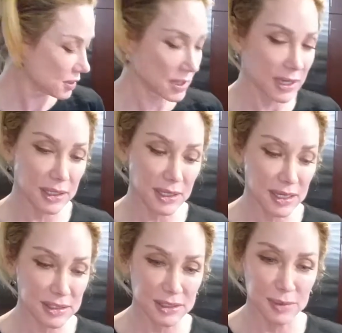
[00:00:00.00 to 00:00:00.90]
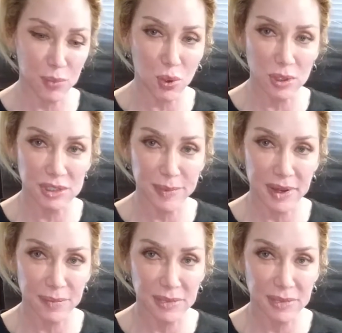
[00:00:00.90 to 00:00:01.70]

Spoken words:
that it has a pour spout,